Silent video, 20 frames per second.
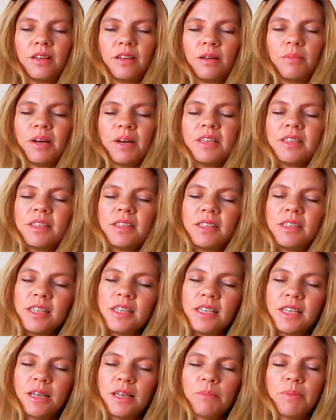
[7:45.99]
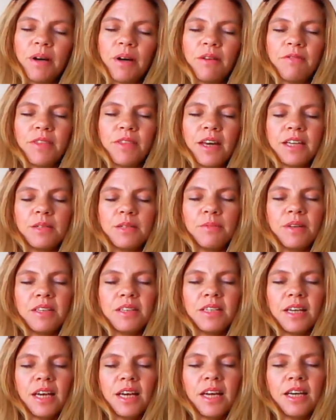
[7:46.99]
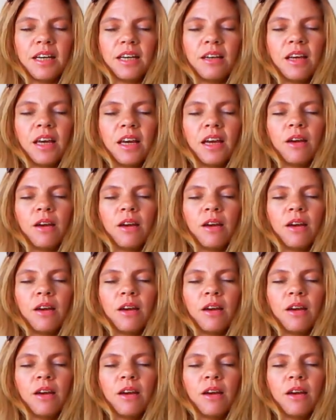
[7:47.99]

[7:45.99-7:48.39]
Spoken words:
by seeing above that mundane and